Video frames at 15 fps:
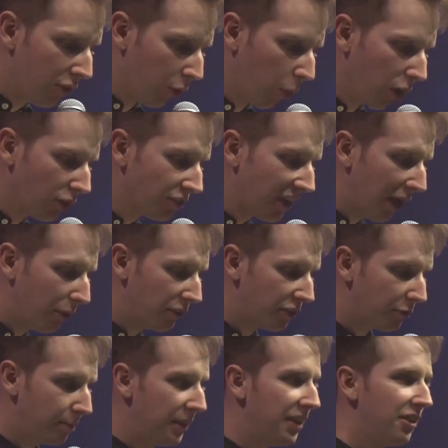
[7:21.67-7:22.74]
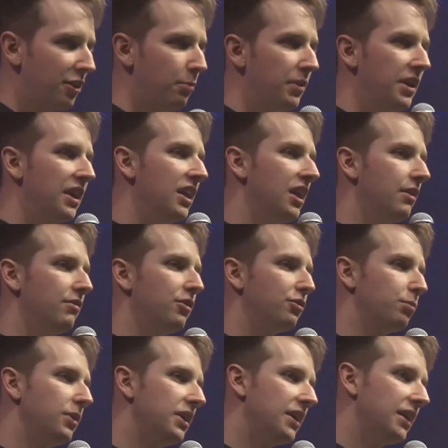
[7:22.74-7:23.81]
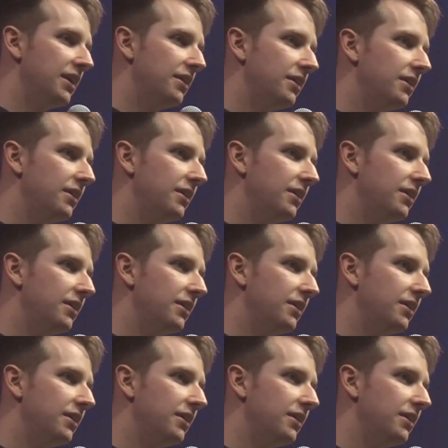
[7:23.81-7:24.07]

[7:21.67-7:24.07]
words I would speak at the beginning of this weekend,